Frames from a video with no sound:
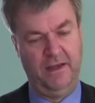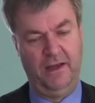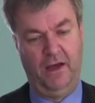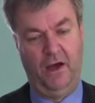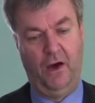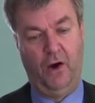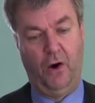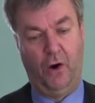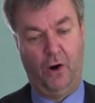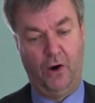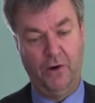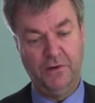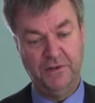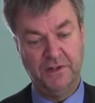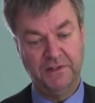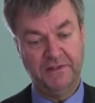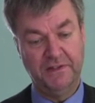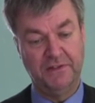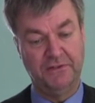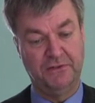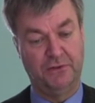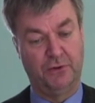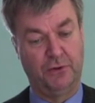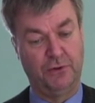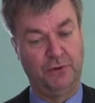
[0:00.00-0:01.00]
All this is
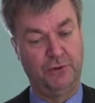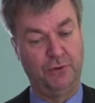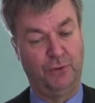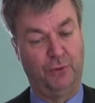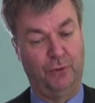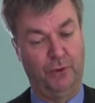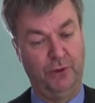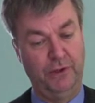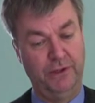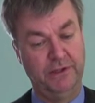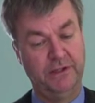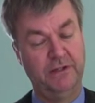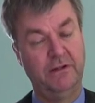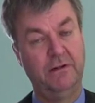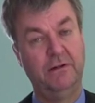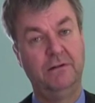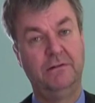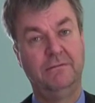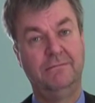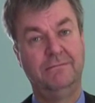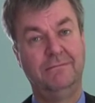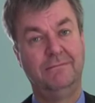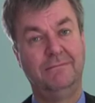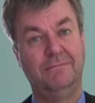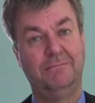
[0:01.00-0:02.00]
controlled
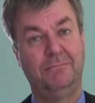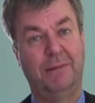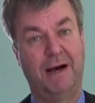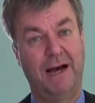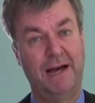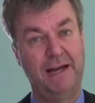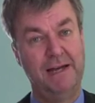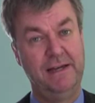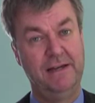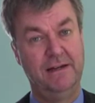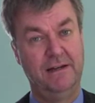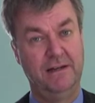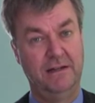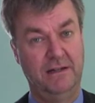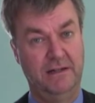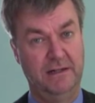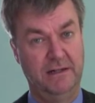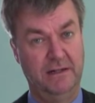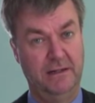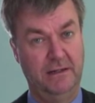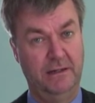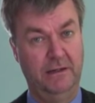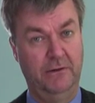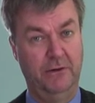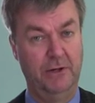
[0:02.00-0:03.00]
by a little
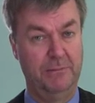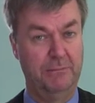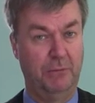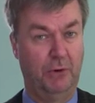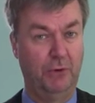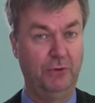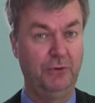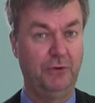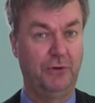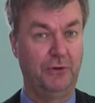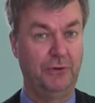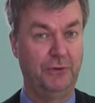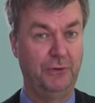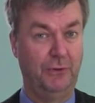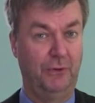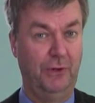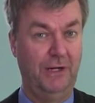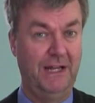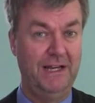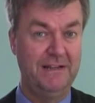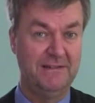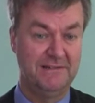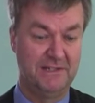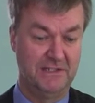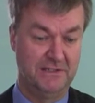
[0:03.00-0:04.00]
remote control like
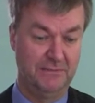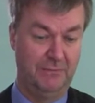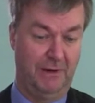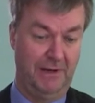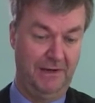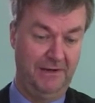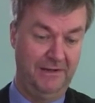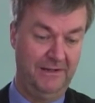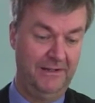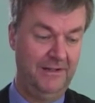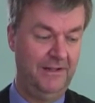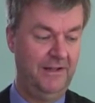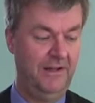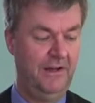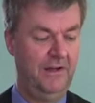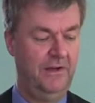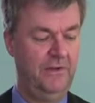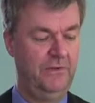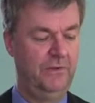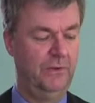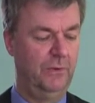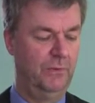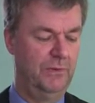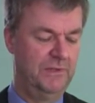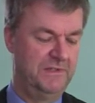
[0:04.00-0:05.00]
this one. So
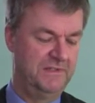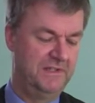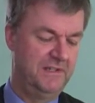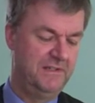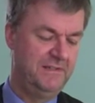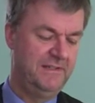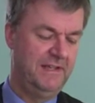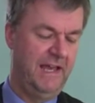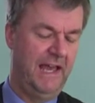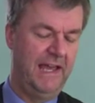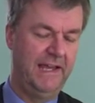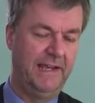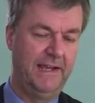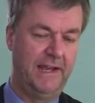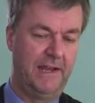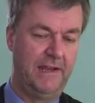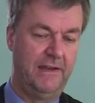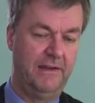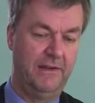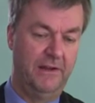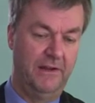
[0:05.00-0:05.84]
with this I can